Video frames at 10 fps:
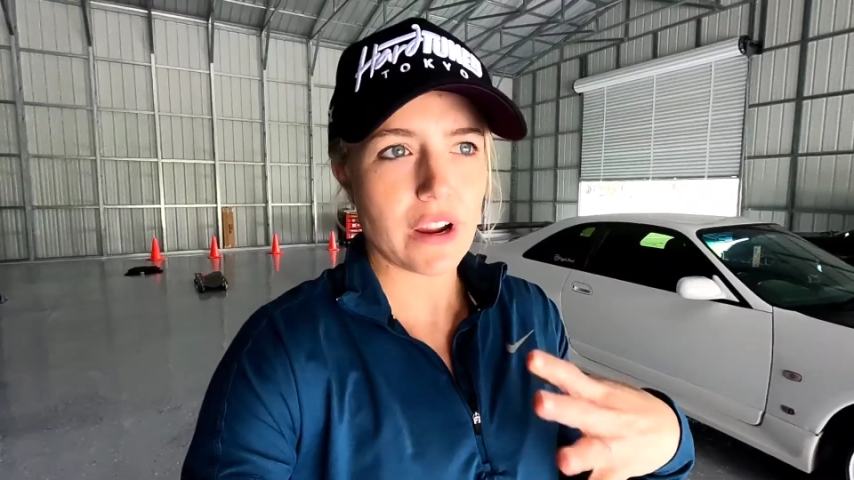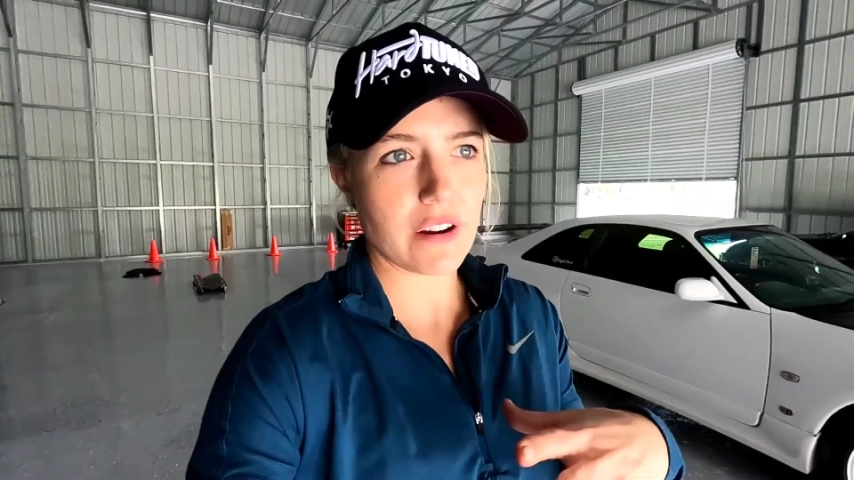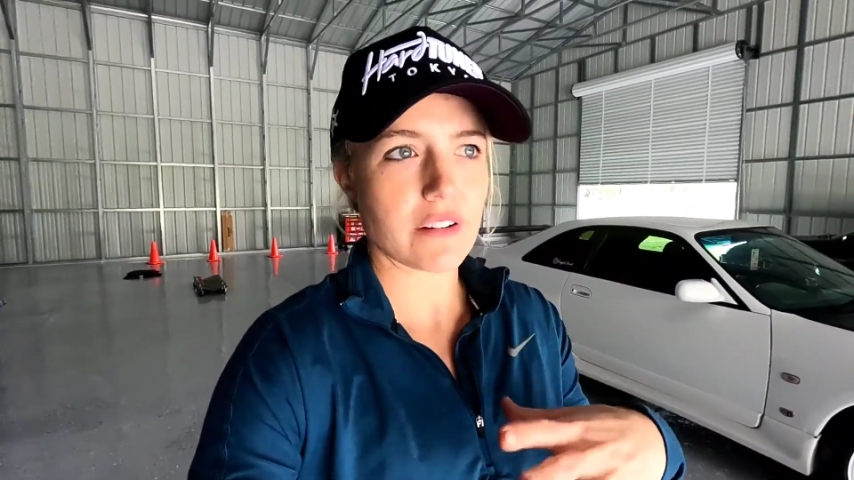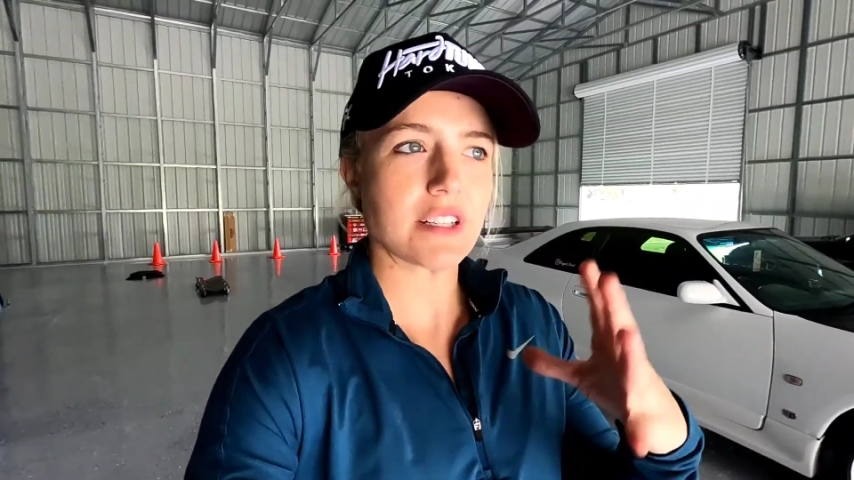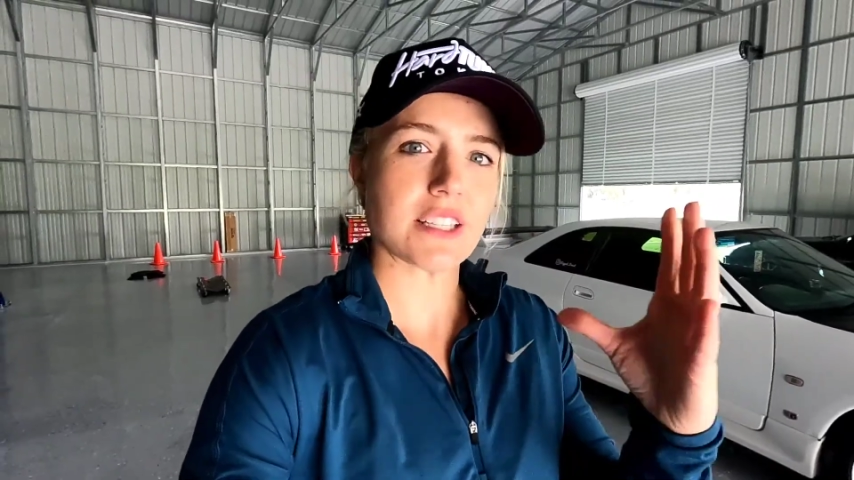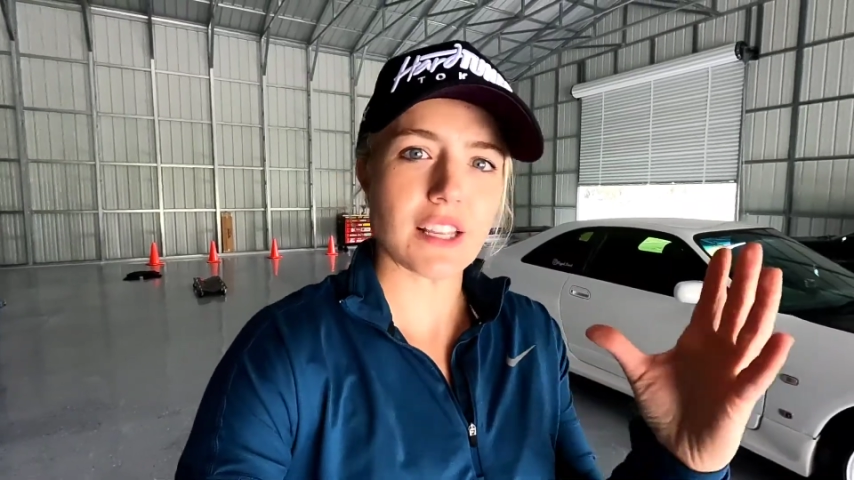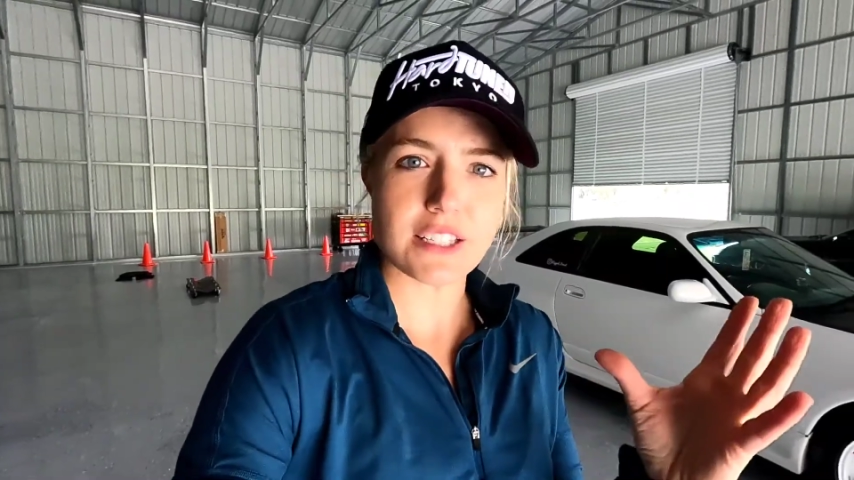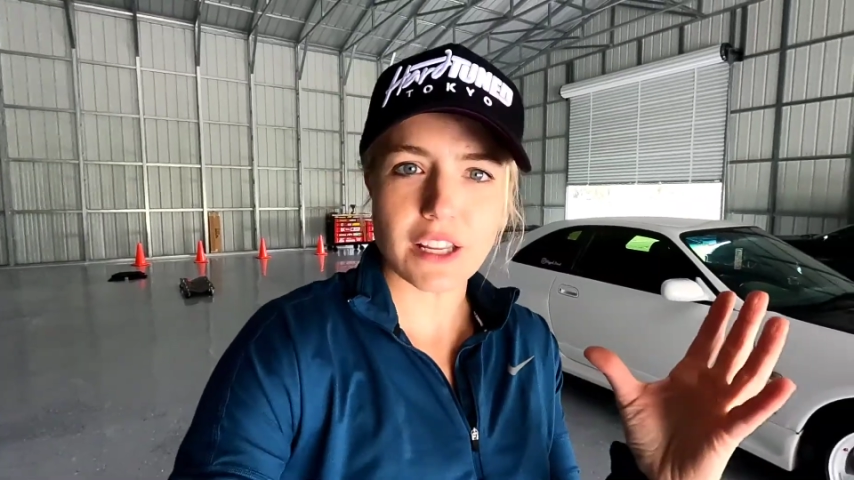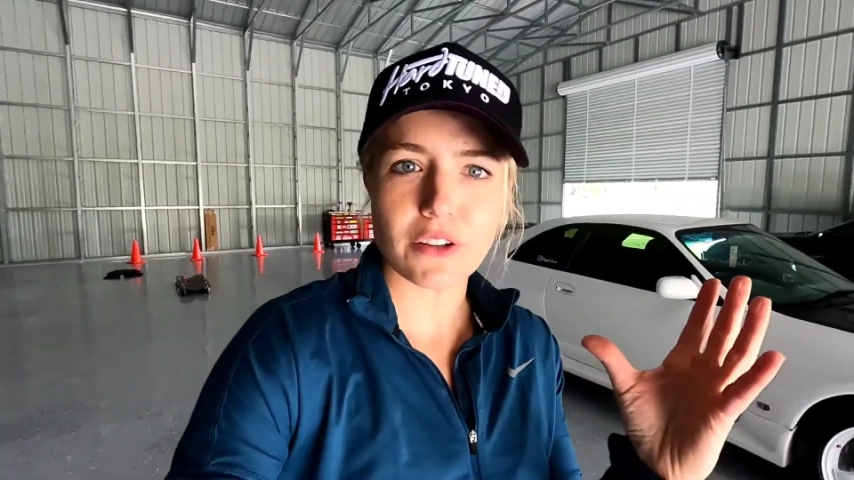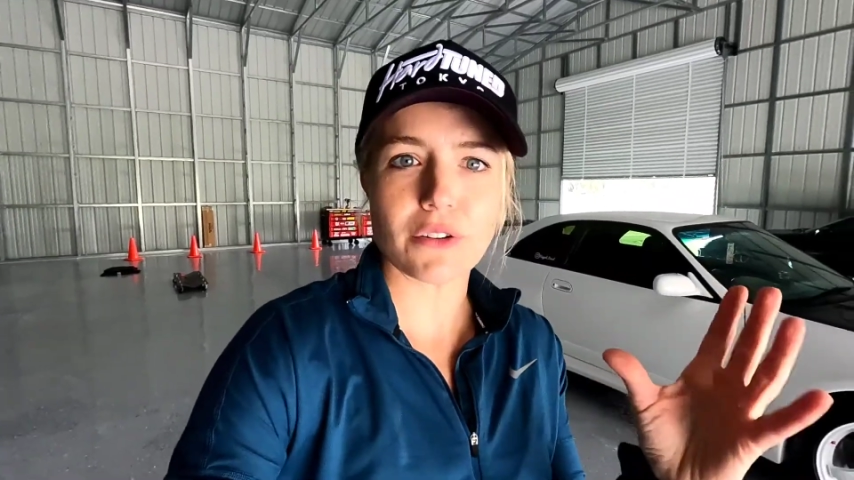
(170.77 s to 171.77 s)
rare,
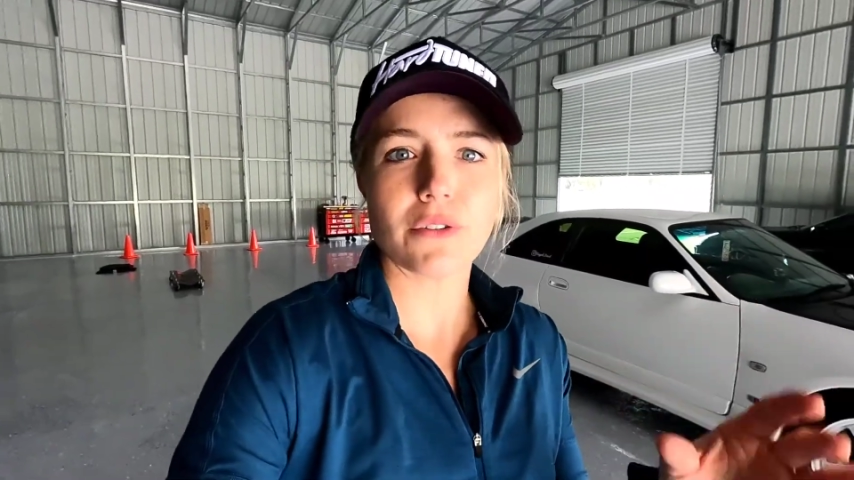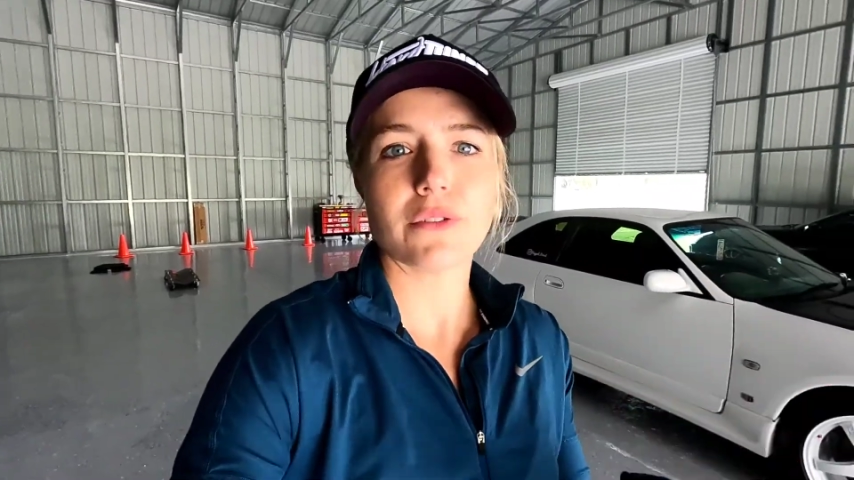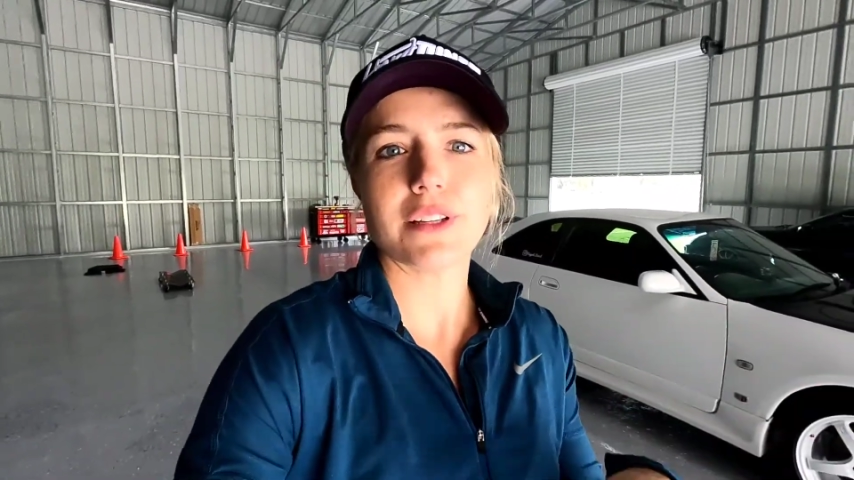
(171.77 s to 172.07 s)
discontinued